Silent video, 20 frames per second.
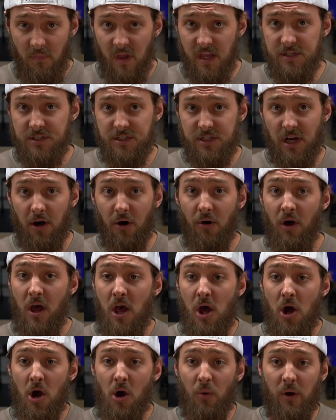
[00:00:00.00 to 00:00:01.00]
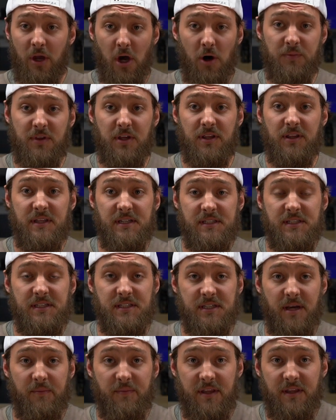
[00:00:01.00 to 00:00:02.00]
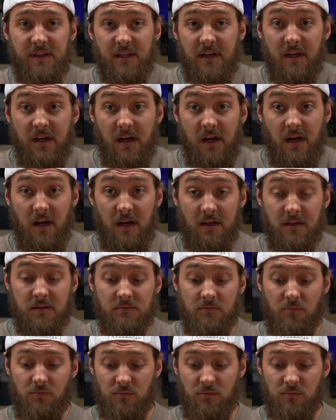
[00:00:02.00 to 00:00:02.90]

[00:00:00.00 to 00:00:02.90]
So we hope that this is something that uh,